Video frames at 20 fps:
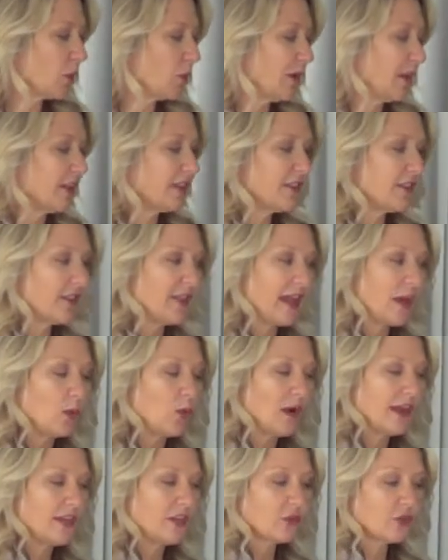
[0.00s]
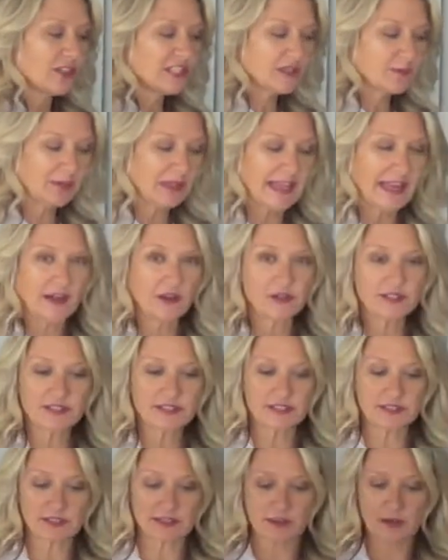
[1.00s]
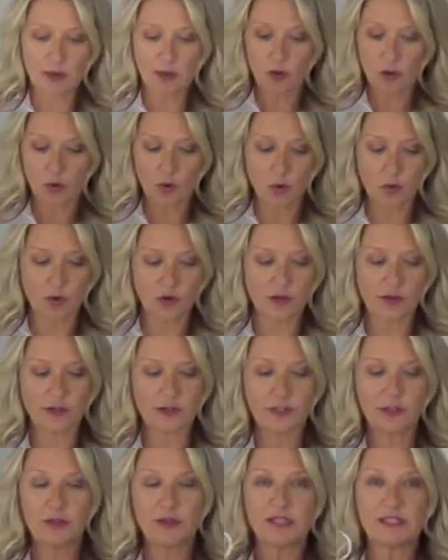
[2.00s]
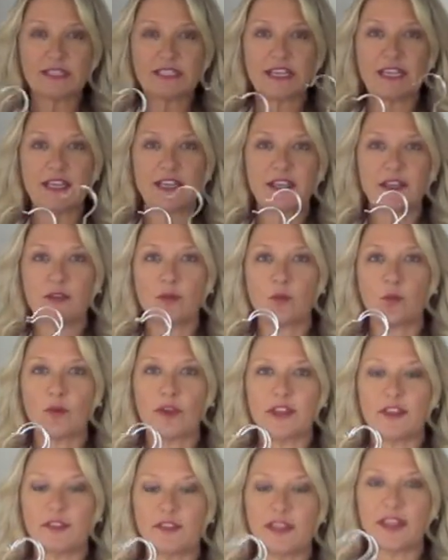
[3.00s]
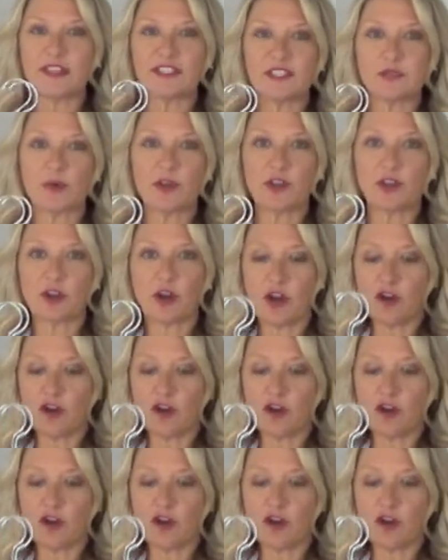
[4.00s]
with that white crisp blouse, or you can take it with a sweater